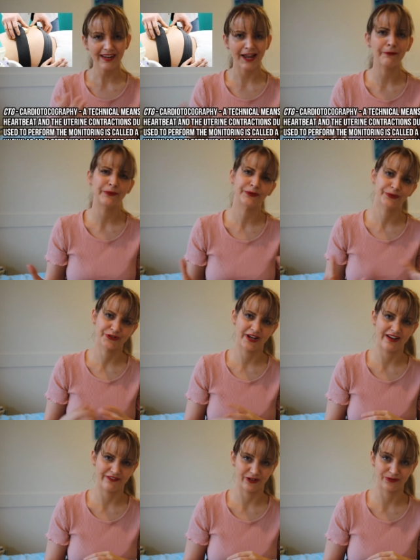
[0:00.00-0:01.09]
And we would also
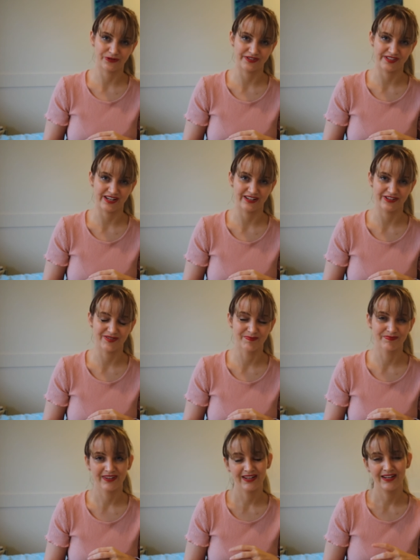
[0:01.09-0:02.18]
have an ultrasound.
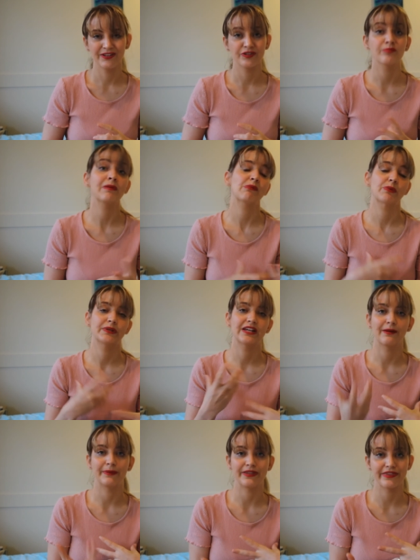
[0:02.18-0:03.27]
So people would
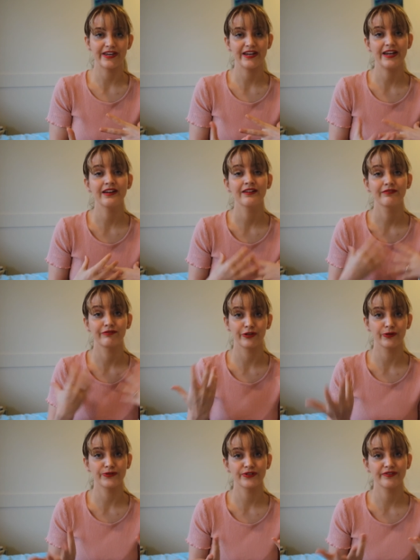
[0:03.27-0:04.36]
come in there for
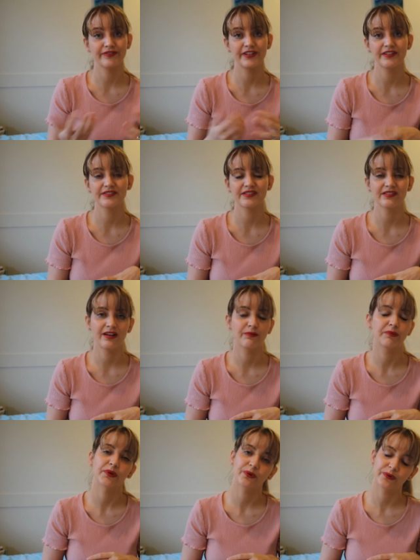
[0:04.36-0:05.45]
those sort of things, and we
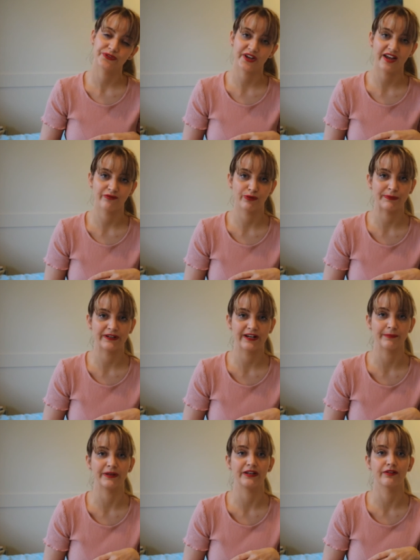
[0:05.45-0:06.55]
would also have women
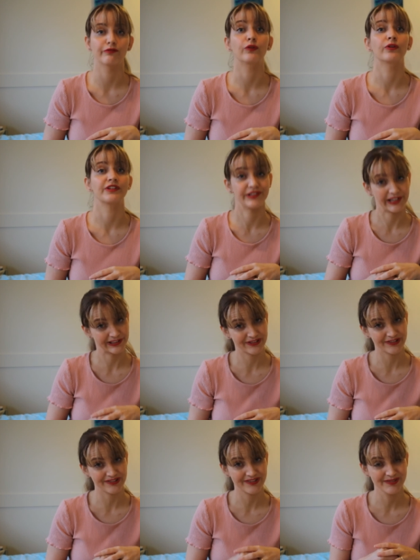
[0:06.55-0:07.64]
come in for
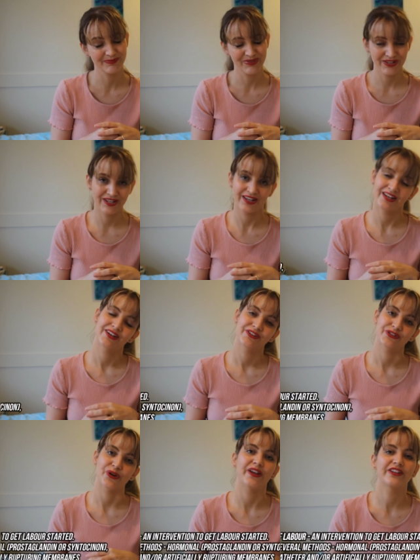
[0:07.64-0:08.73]
inductions.
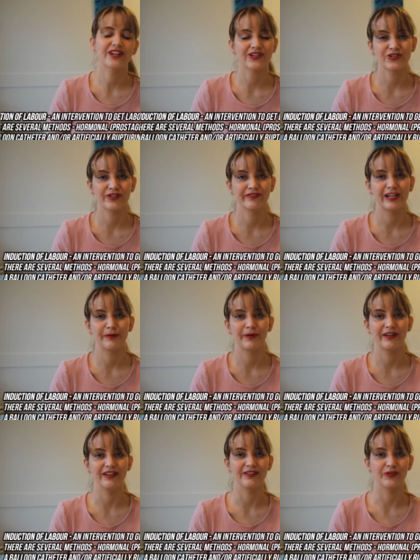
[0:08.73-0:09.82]
So induction of labour
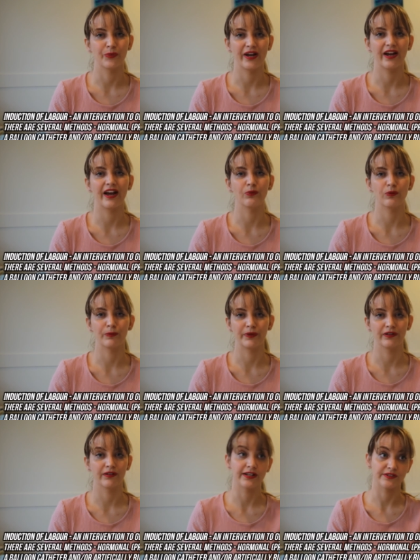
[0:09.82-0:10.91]
is where a
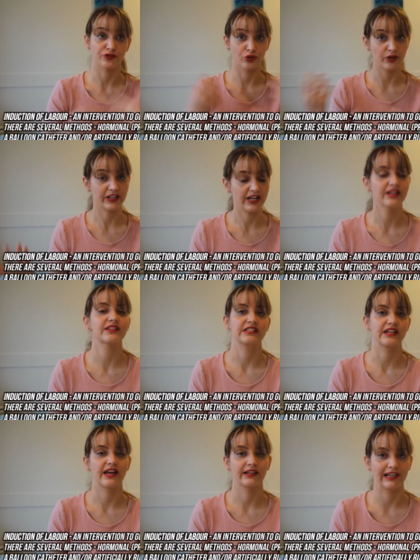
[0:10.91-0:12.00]
woman is not yet
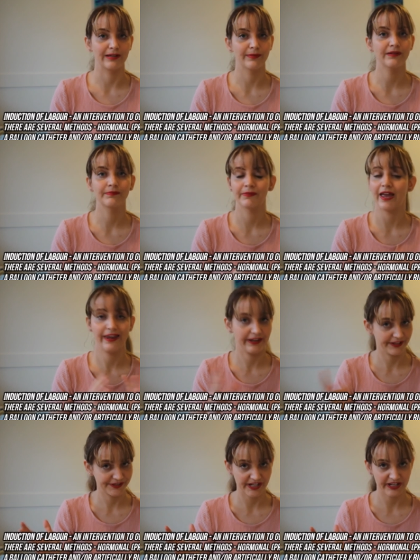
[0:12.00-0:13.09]
in labour, any
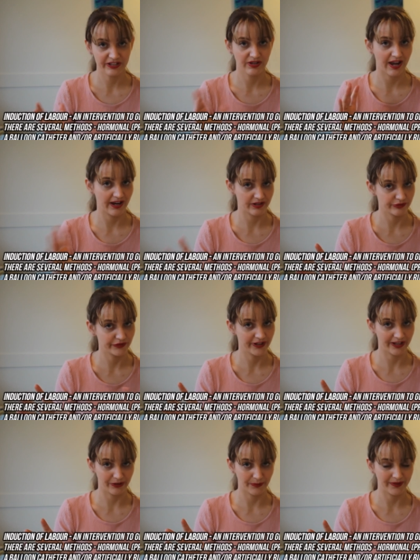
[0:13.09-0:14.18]
stage, active or
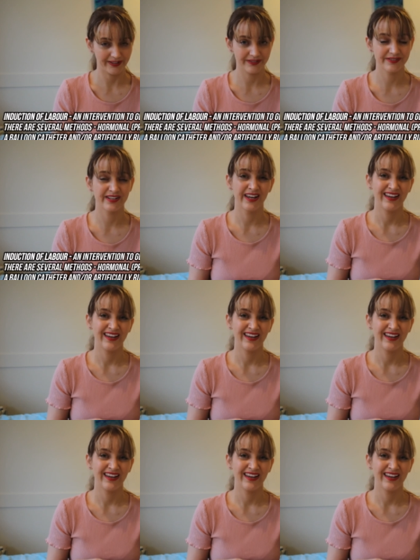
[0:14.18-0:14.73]
otherwise,